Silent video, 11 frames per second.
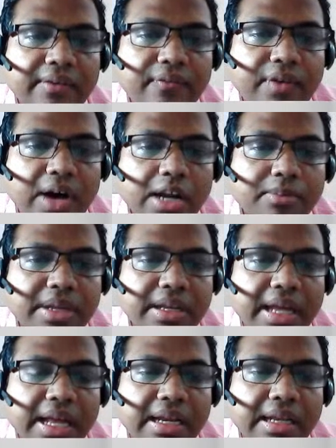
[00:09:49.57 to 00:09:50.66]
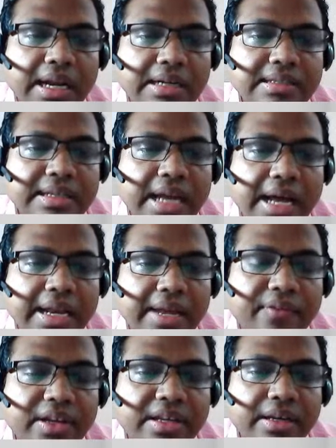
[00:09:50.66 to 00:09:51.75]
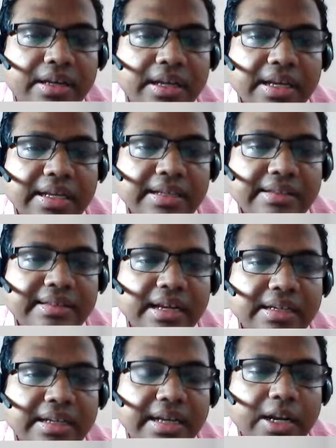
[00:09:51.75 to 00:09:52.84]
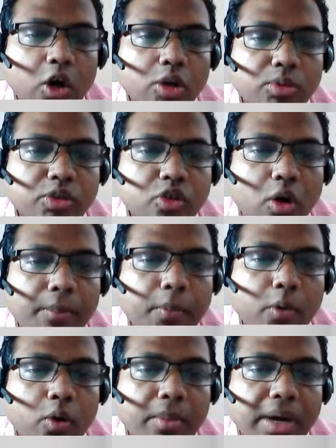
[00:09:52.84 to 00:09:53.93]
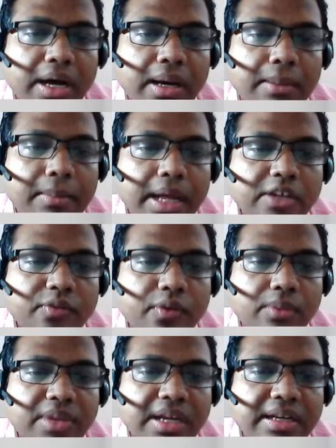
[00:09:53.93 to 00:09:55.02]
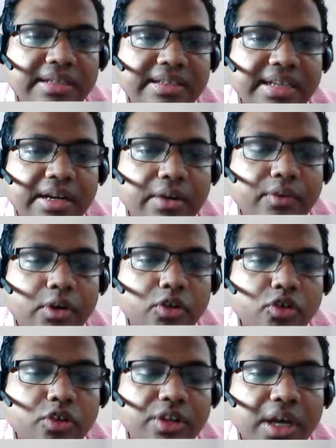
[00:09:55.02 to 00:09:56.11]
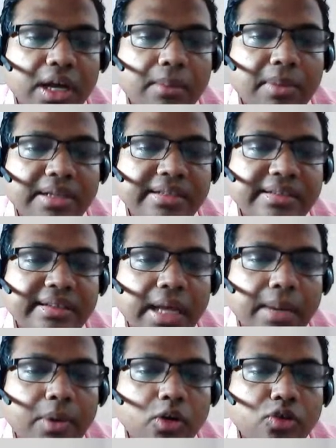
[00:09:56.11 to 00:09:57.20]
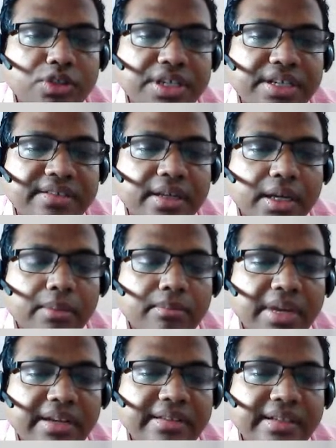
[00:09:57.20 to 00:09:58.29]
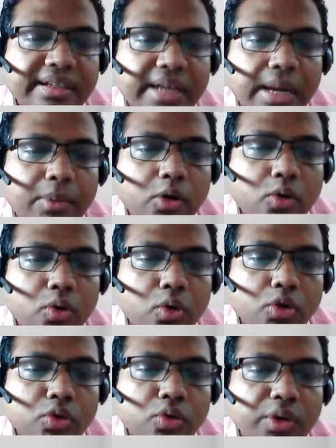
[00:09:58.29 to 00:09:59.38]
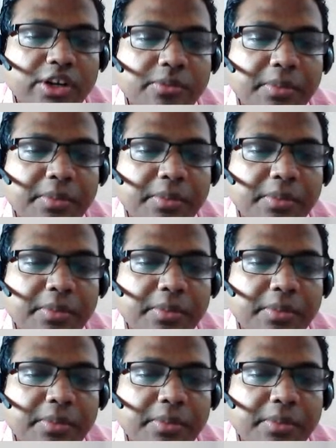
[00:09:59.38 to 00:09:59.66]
far been largely unaffected, insulted, and almost compromised from the digital revolution. But this is about to change. Medicine is about to go through its